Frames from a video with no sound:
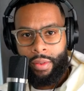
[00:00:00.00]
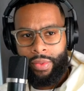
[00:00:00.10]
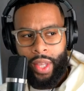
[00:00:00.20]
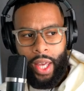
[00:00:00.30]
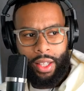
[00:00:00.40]

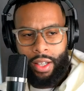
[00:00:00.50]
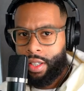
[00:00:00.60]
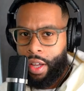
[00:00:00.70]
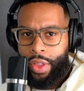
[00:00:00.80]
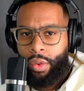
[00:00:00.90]
Like,
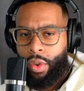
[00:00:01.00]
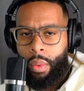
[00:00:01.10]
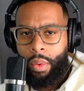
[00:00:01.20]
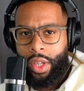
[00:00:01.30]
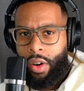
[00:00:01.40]
there's nothing
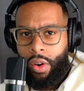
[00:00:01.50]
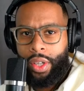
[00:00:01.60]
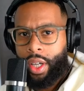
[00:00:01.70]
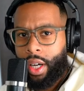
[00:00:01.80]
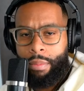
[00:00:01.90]
wrong with
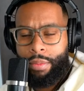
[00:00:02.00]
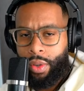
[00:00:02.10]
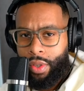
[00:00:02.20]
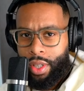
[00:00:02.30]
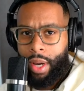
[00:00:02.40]
calling the cops
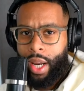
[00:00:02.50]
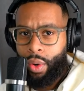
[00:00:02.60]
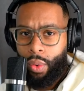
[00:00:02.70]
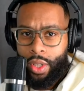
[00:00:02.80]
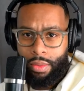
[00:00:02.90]
on somebody
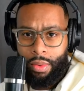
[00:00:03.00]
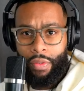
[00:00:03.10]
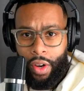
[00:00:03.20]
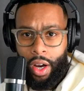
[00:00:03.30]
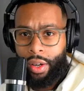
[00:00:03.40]
who is
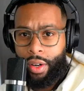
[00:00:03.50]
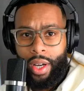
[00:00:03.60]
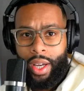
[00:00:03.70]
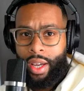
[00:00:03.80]
of color,